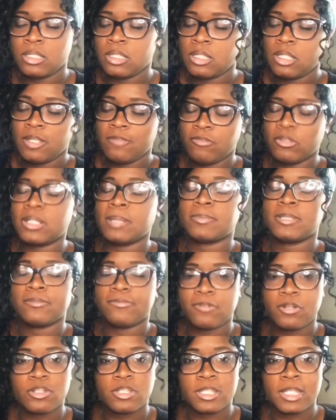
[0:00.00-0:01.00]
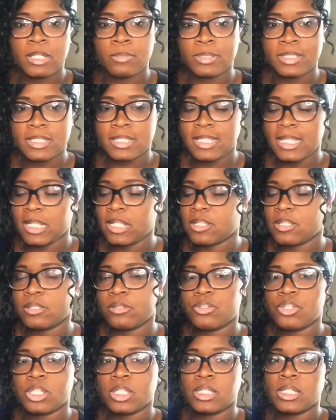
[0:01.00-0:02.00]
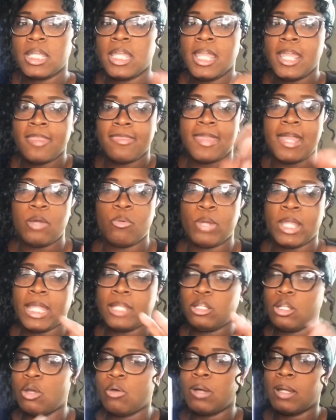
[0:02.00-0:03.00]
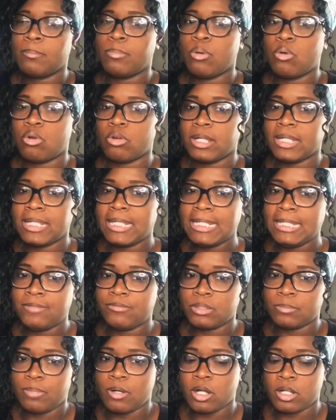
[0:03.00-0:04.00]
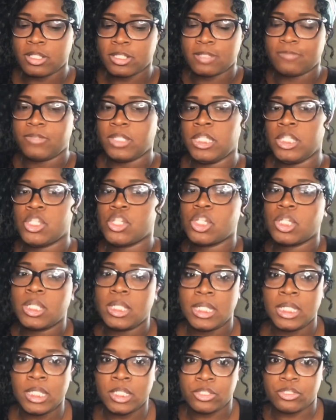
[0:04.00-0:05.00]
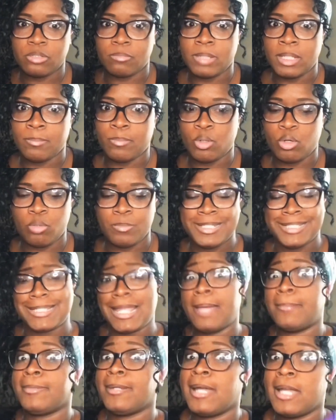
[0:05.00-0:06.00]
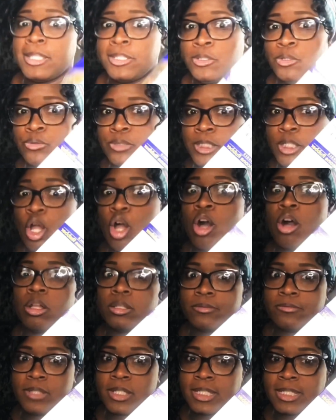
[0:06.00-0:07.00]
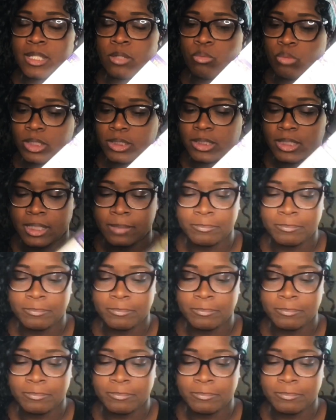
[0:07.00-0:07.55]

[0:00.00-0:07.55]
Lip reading: fill it up to the first line with the second solution. That way I know I'm pouring even parts of each into my bowl because I'm not using all of this at one time.